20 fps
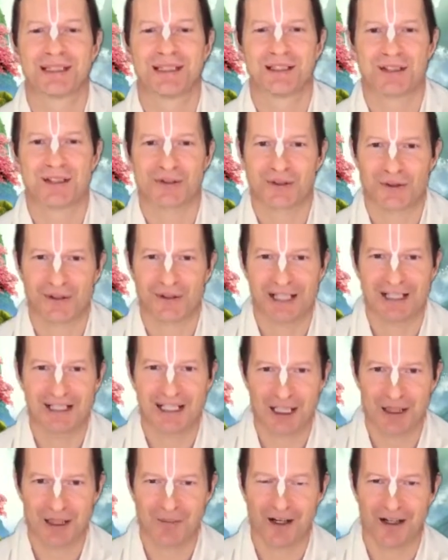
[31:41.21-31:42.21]
So then
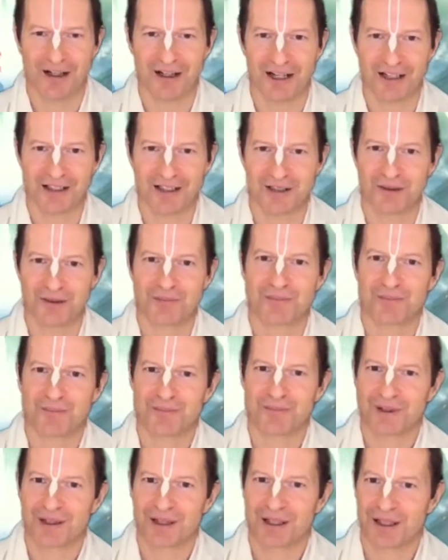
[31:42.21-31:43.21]
Nanda Maharaj,
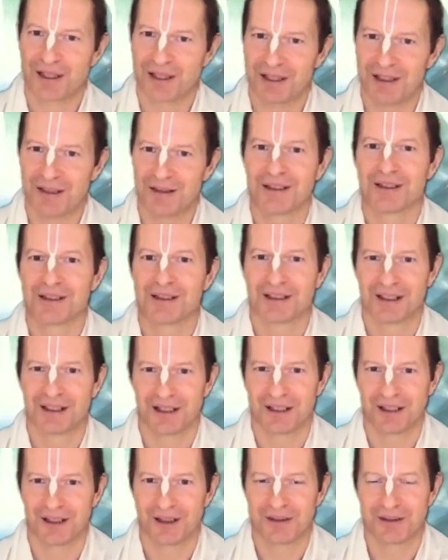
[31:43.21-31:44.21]
he
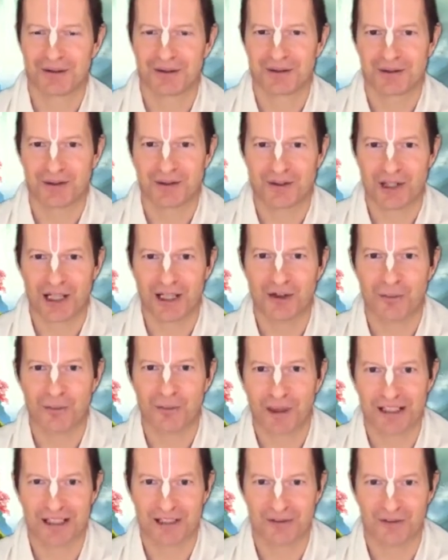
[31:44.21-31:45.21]
tried to
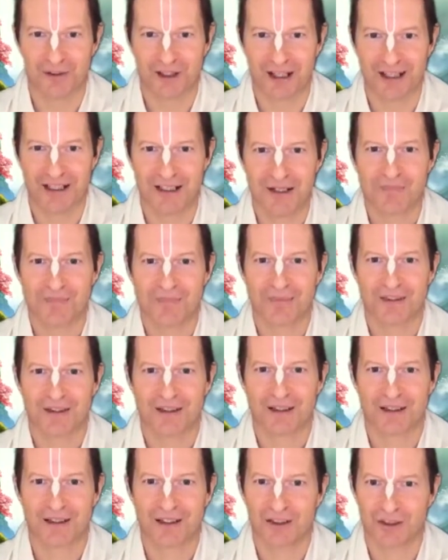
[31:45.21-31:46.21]
pacify
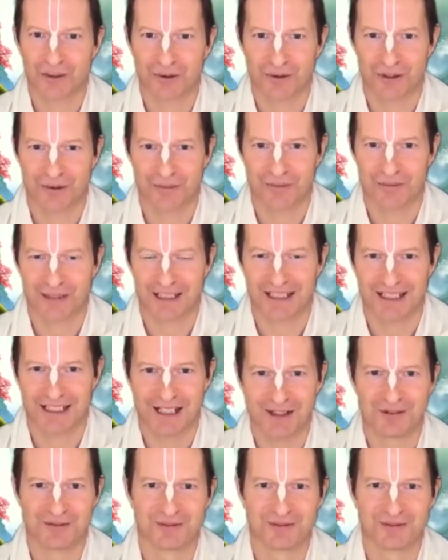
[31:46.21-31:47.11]
Yashoda Maya.